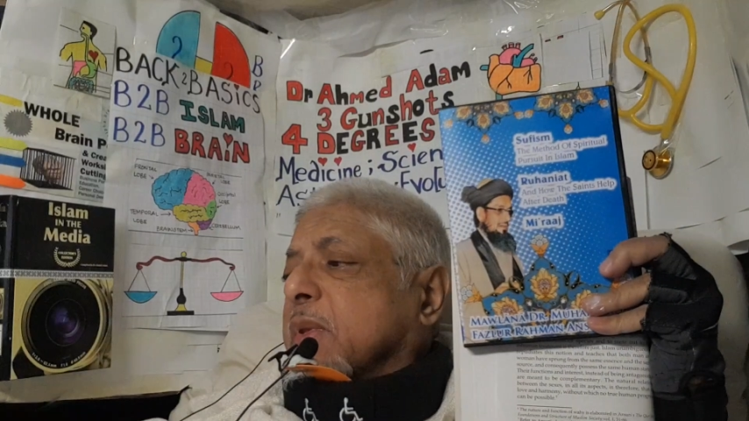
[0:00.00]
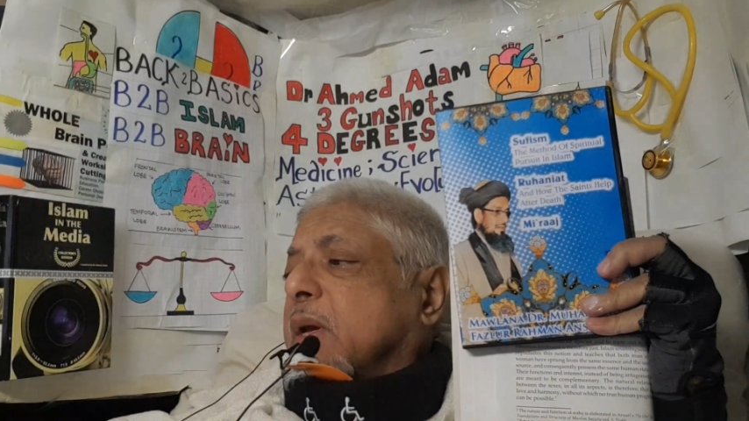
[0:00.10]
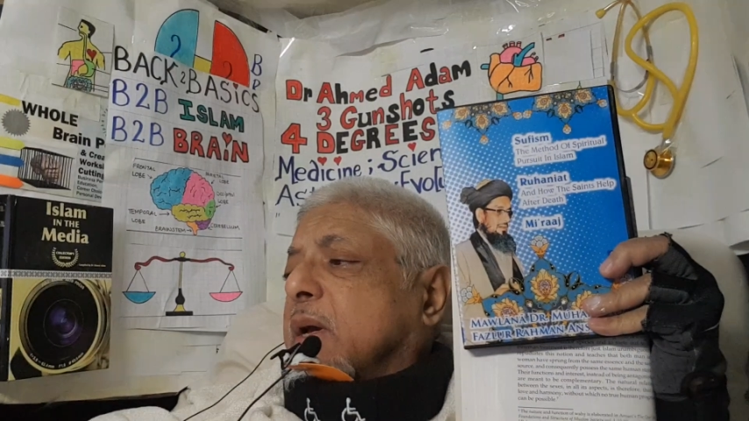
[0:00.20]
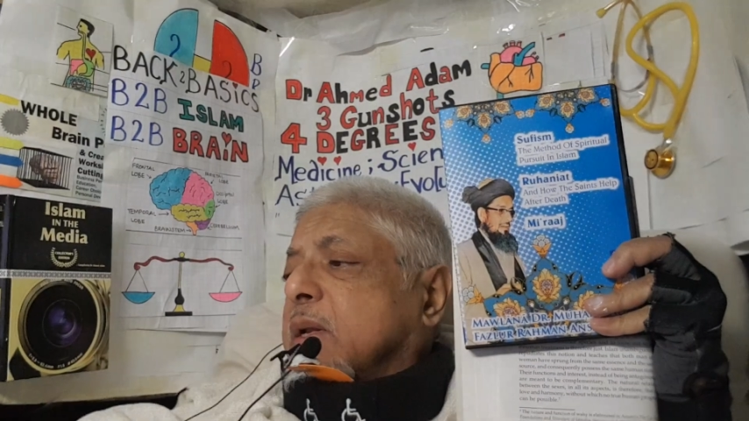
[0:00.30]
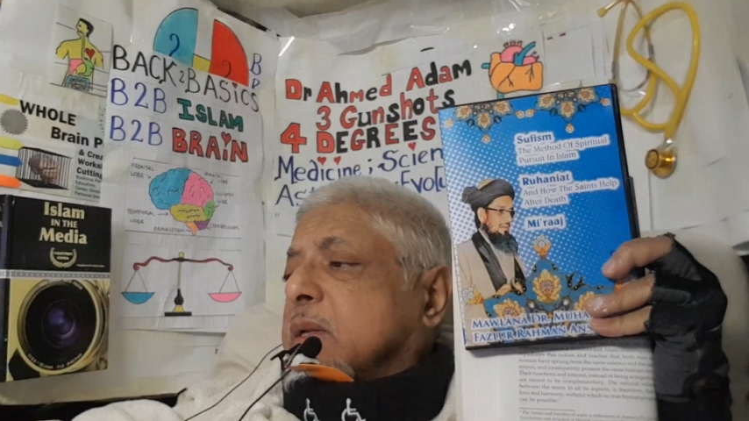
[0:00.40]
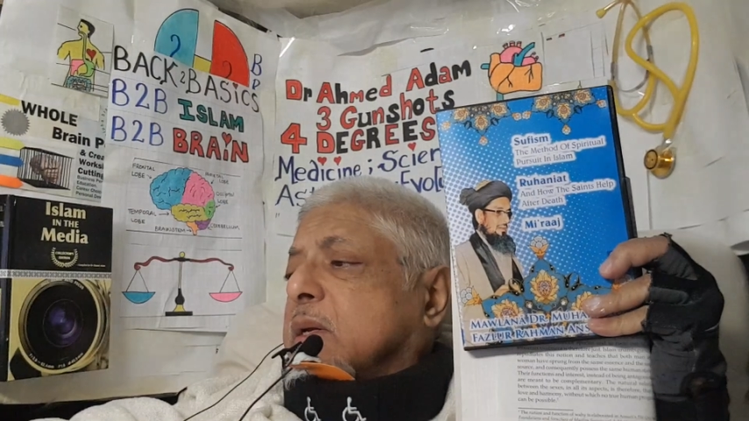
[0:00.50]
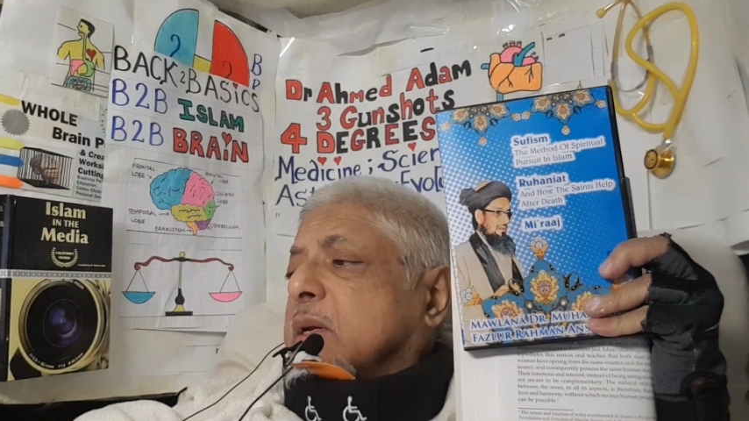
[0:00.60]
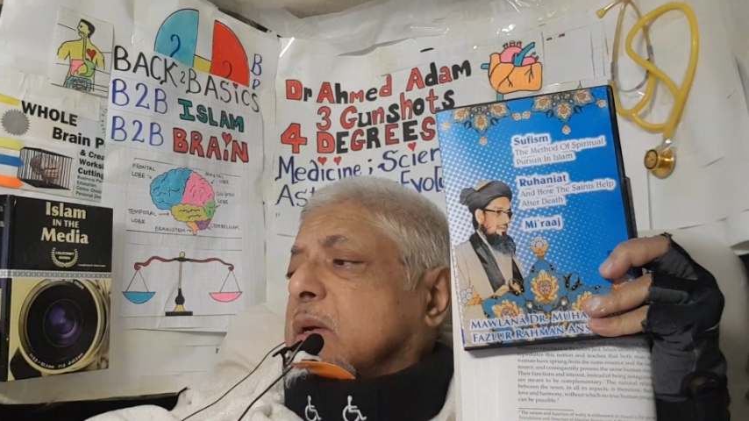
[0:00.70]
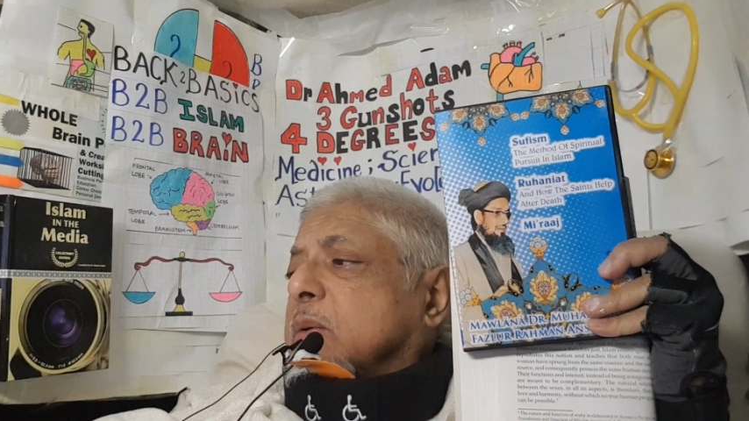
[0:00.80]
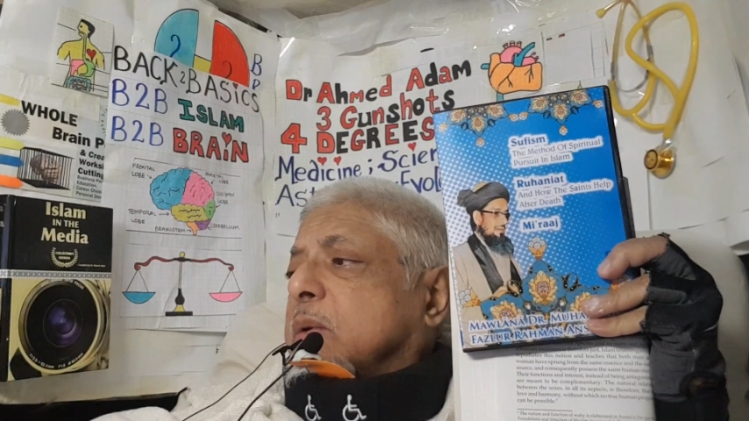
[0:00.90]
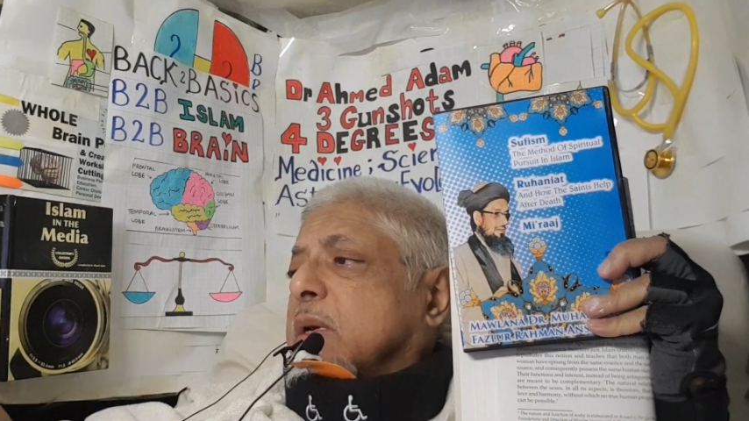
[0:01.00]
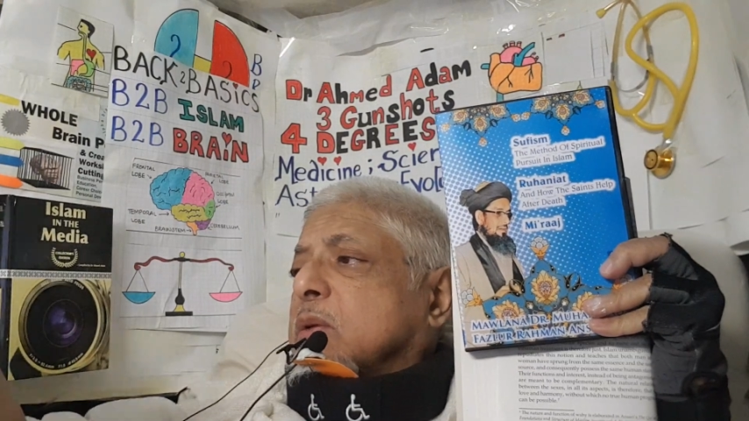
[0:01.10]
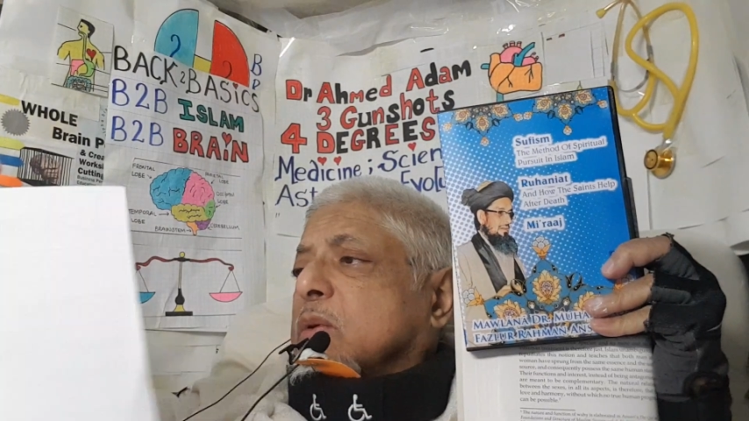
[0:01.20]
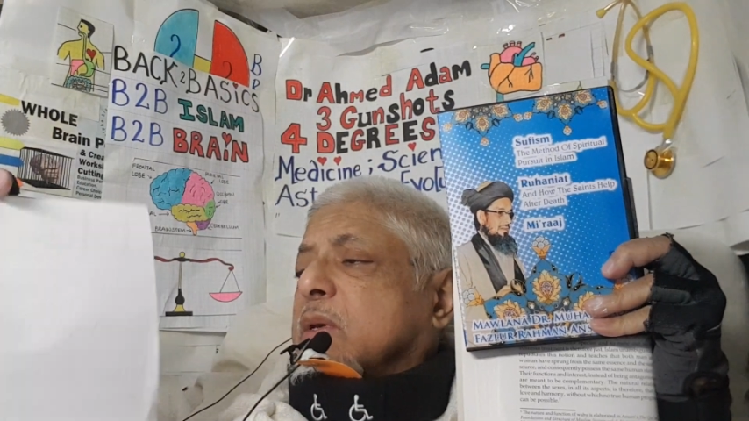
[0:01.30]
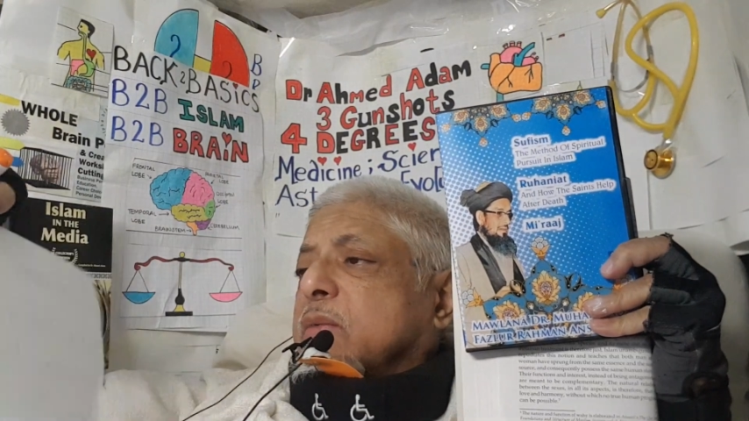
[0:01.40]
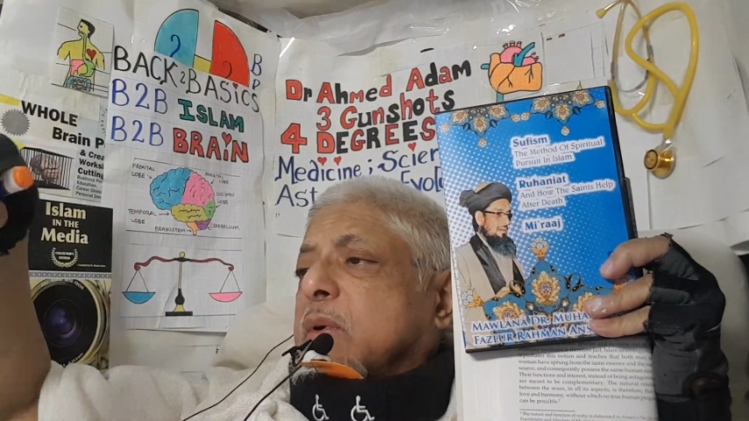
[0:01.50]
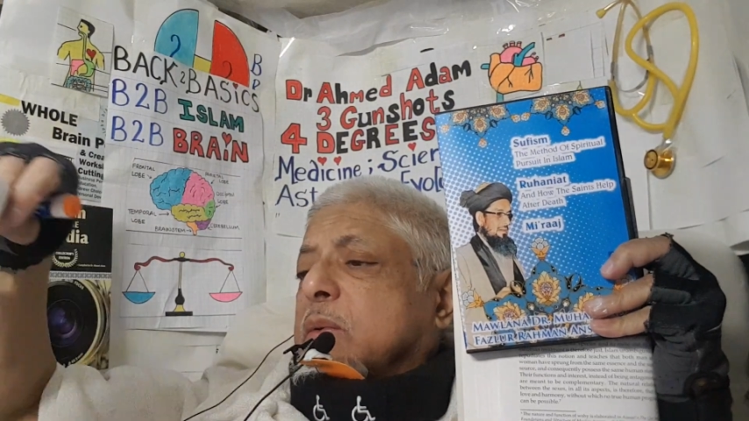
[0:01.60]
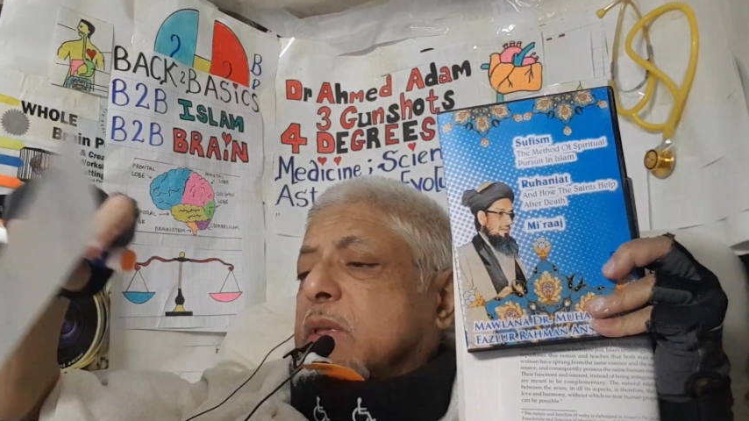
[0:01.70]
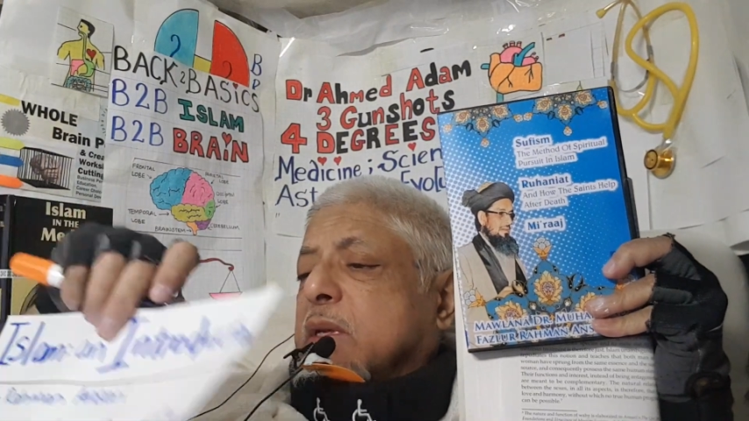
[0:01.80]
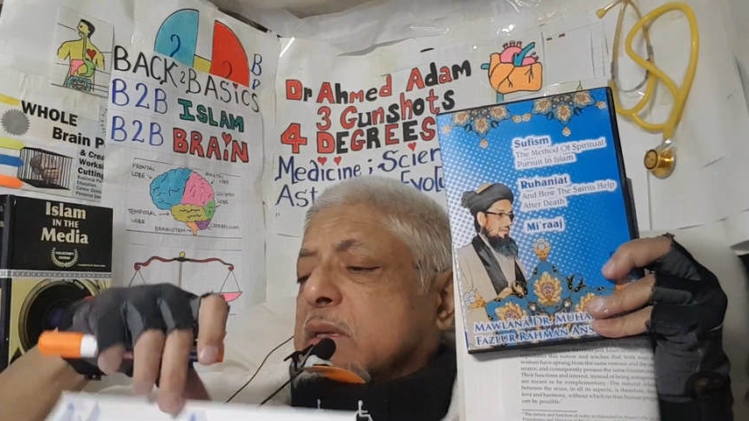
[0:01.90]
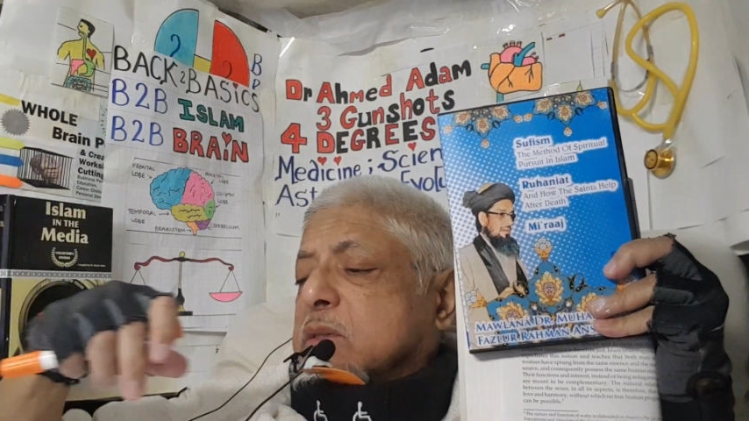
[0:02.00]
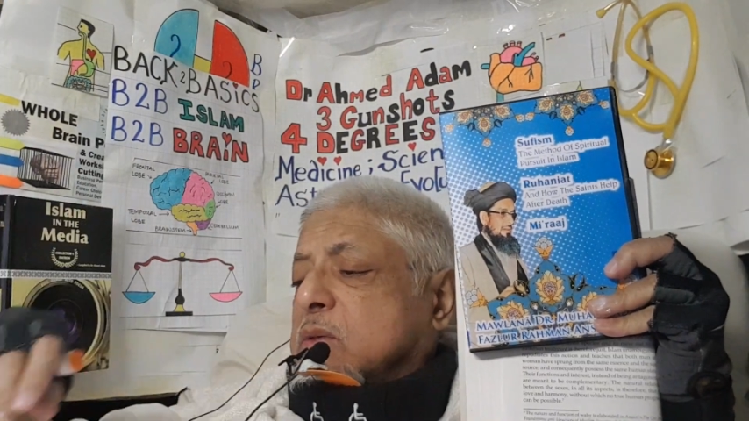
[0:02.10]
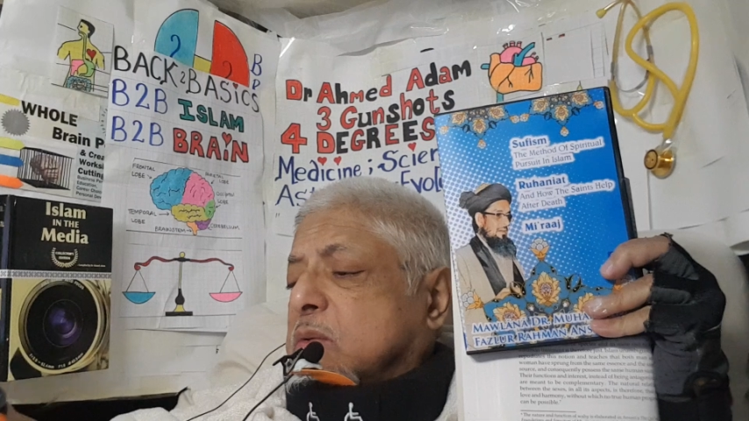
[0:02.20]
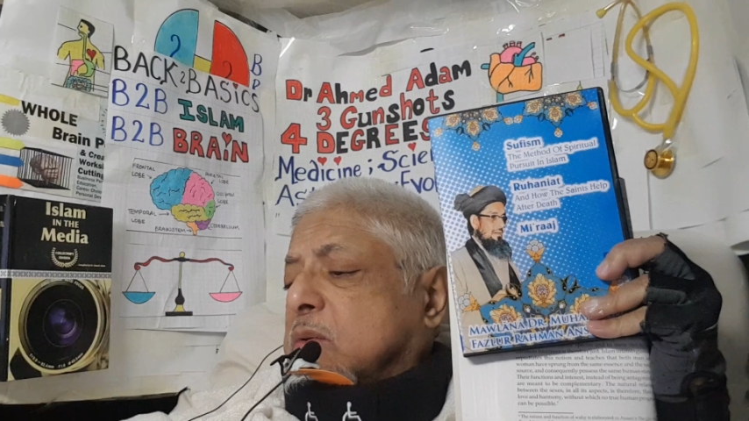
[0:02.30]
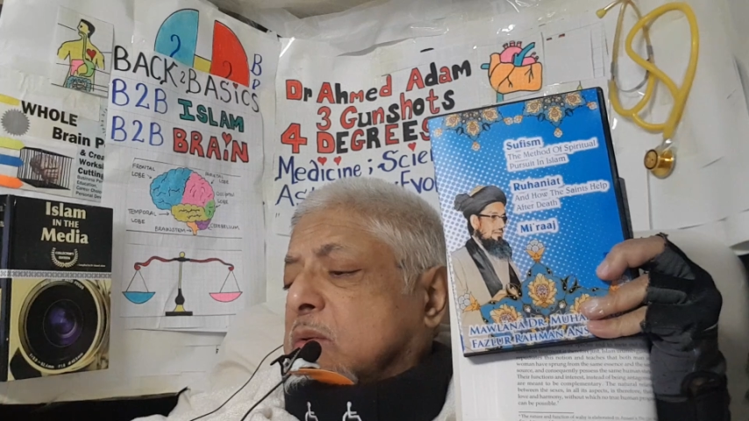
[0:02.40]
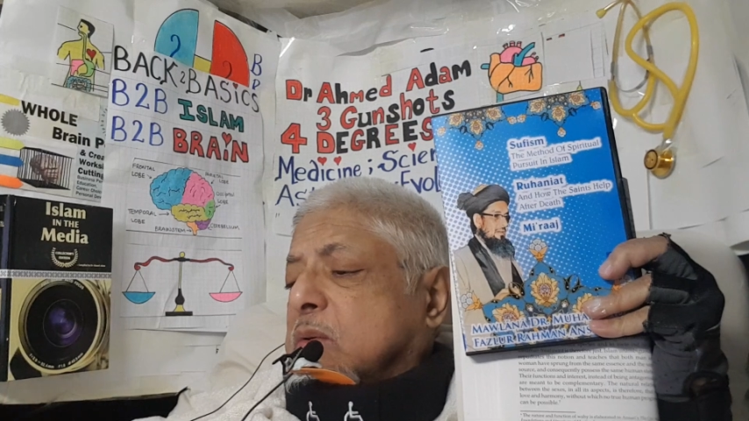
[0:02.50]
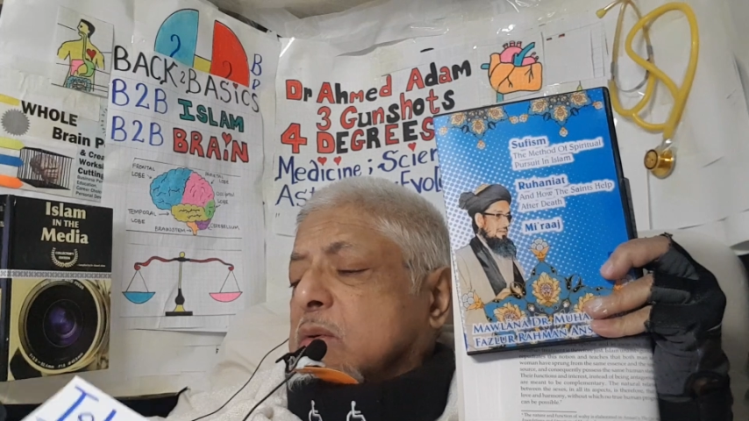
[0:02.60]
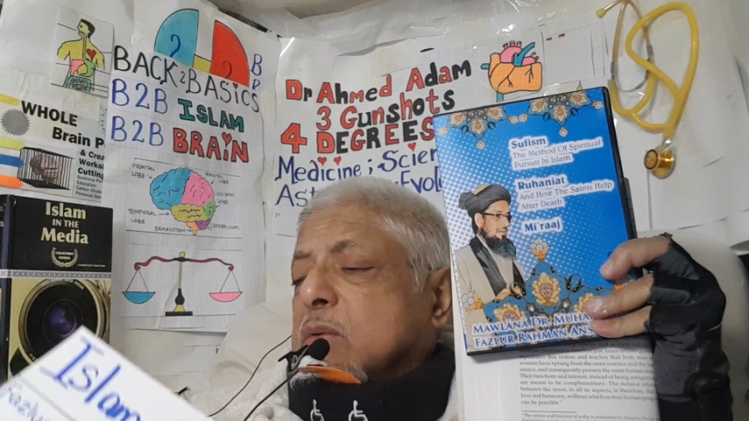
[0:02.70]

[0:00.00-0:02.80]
And we'd like to give our thanks to